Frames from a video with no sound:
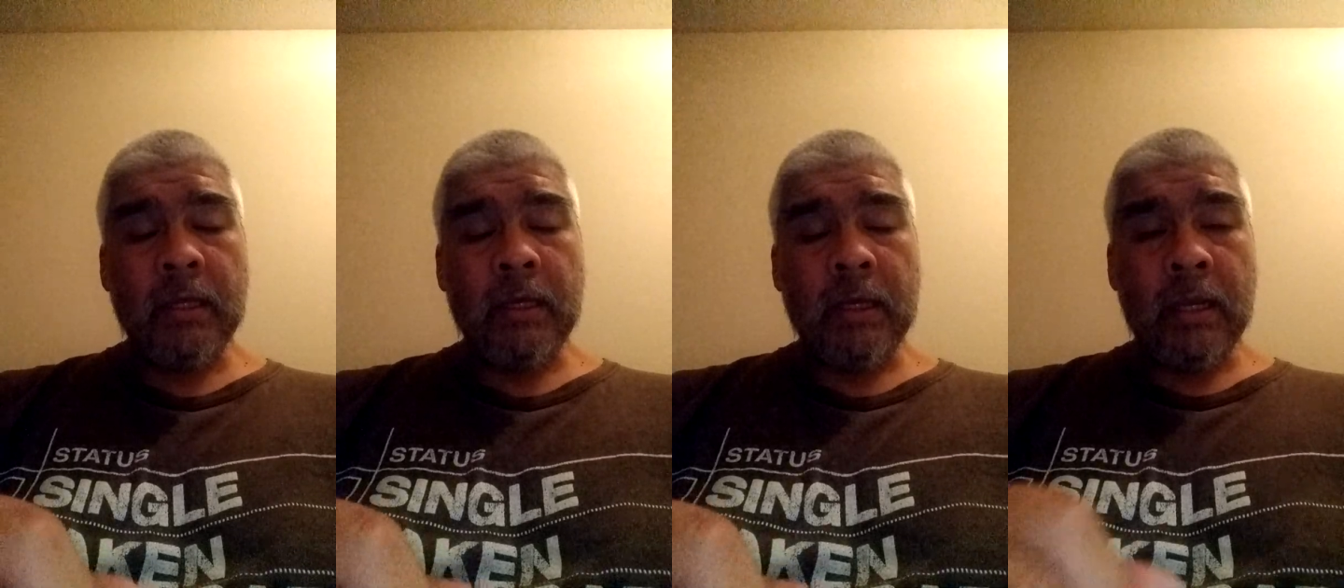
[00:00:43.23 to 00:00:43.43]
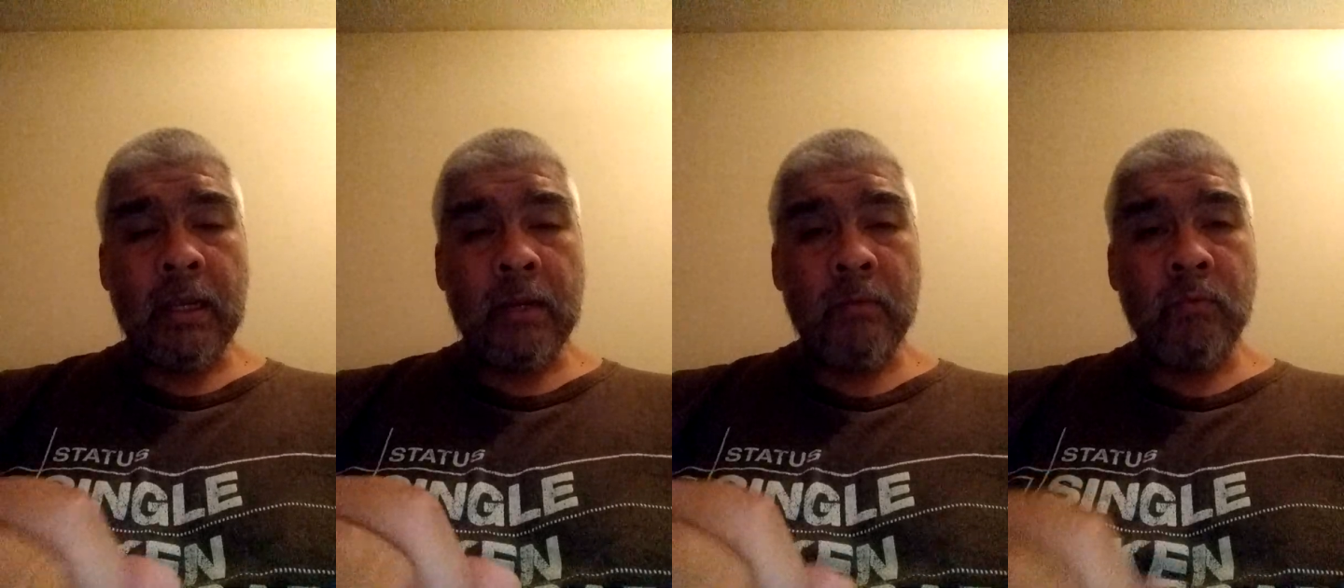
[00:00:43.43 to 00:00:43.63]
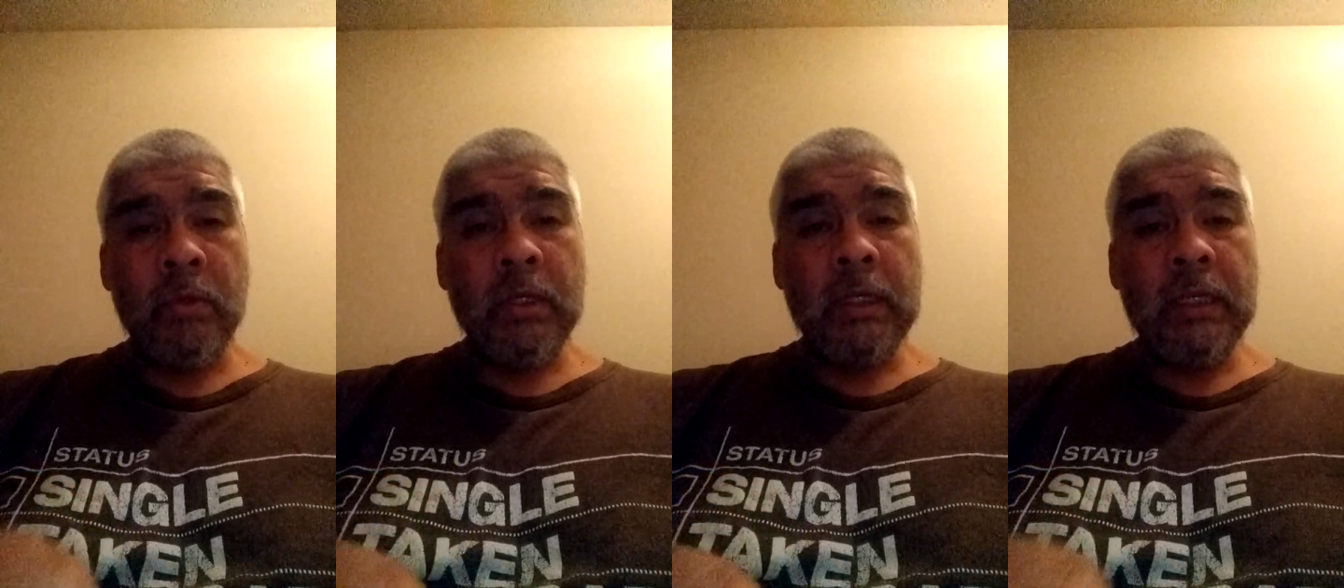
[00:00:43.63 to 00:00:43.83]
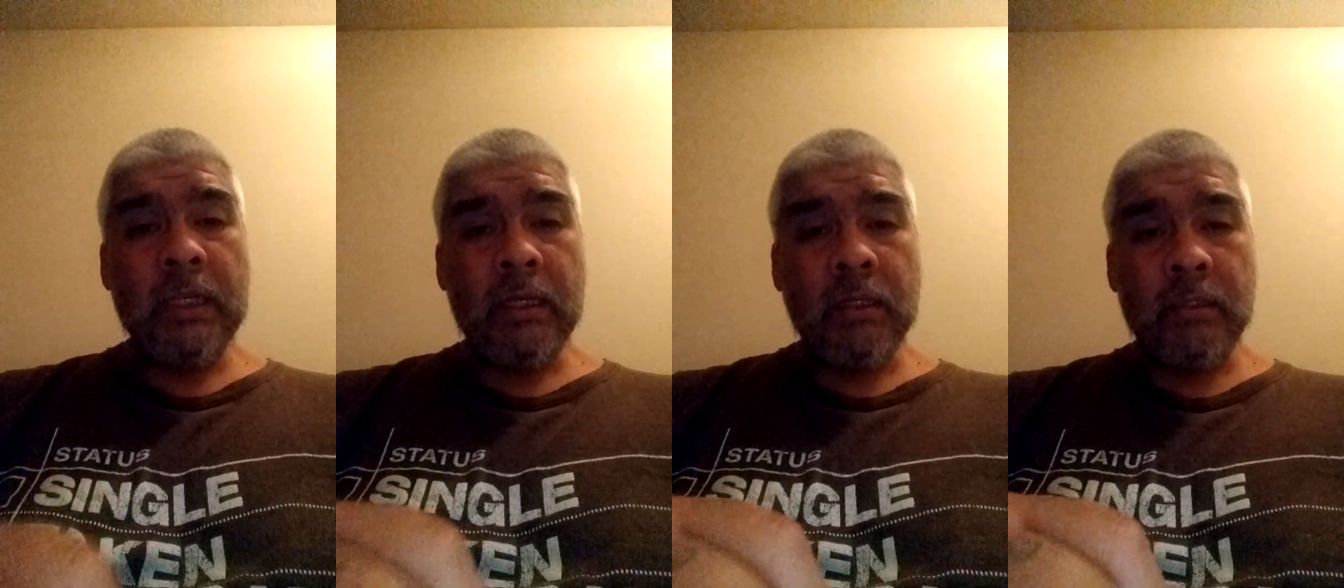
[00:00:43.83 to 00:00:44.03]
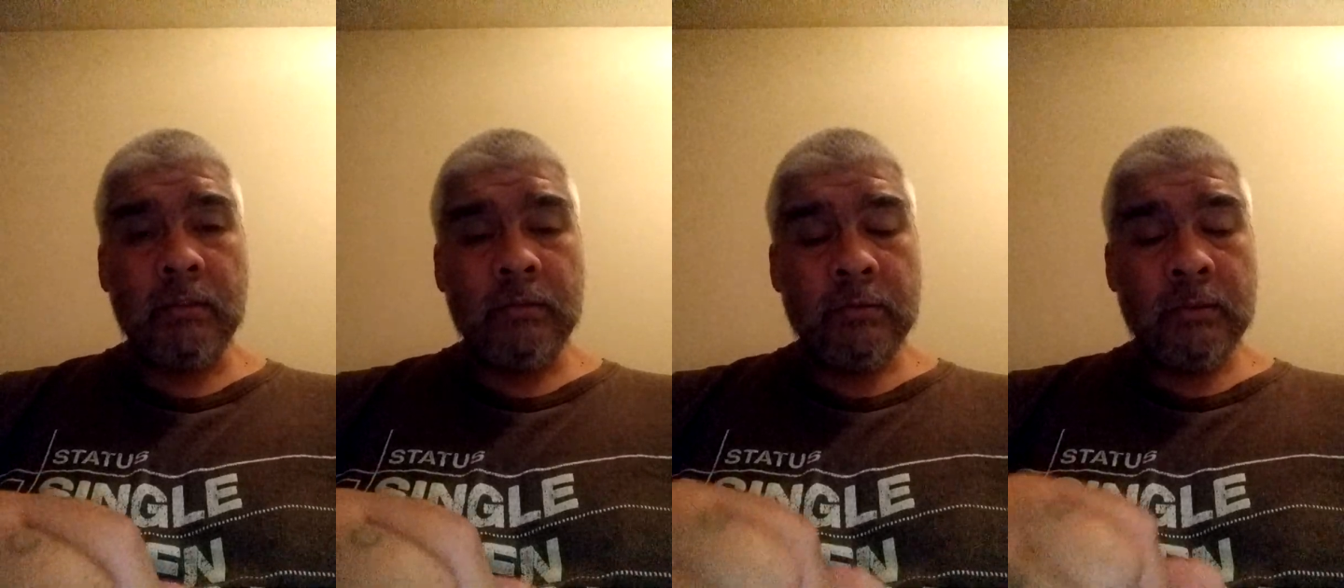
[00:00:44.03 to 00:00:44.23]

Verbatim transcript: I really